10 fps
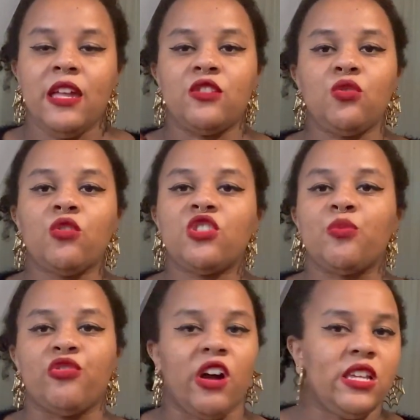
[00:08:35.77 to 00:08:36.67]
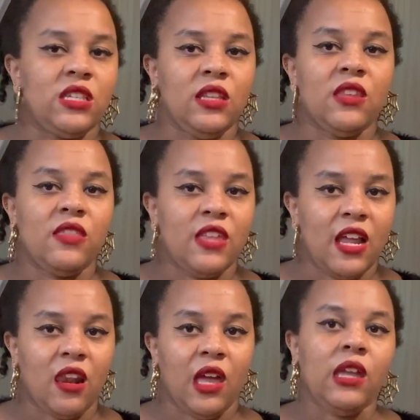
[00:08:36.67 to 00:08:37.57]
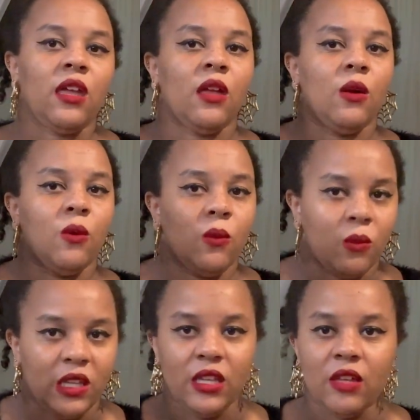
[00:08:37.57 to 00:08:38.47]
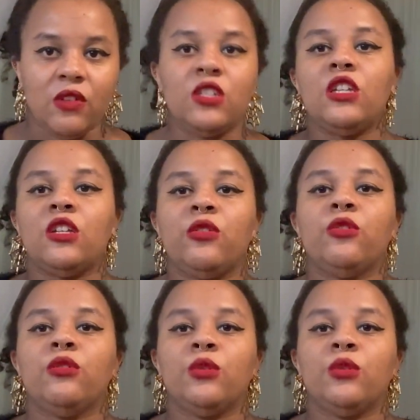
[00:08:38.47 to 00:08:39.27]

it's not surprising that they're like, we can give it to you.